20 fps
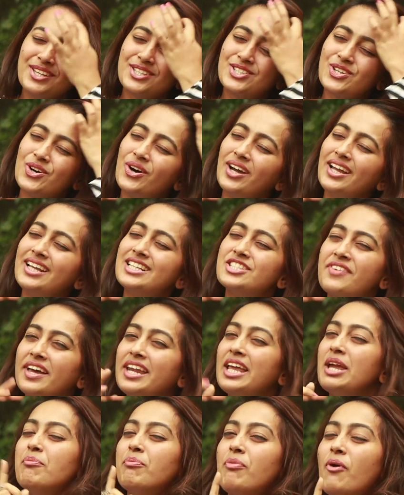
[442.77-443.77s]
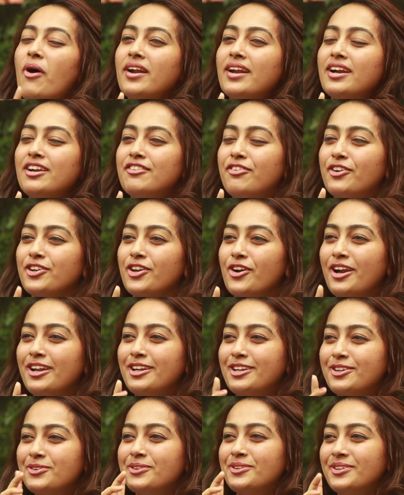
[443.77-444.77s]
So it's very important for you
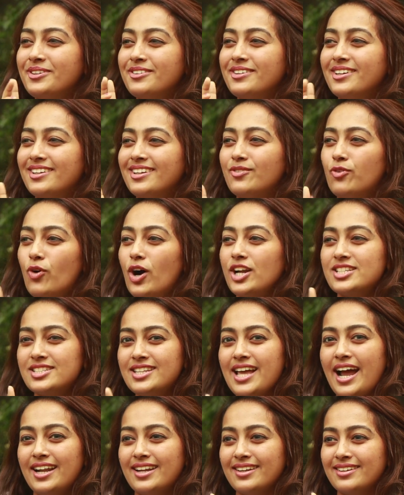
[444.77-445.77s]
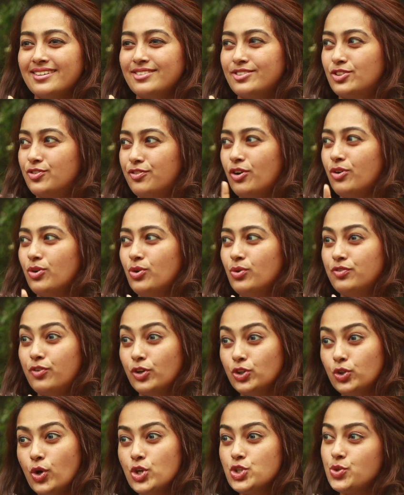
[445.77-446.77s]
all to watch that. For
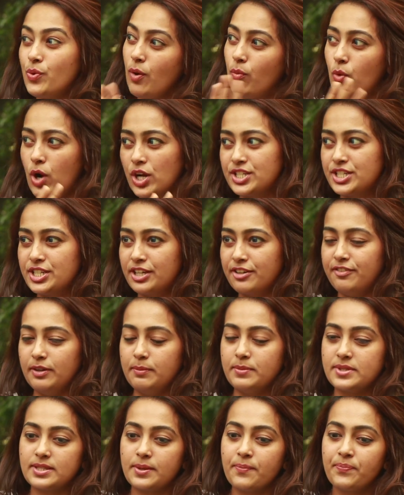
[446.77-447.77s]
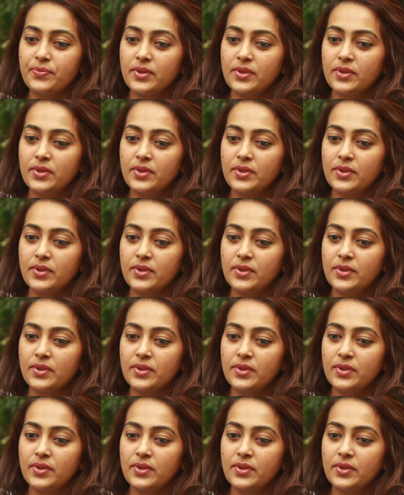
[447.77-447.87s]
for those who have watched her films.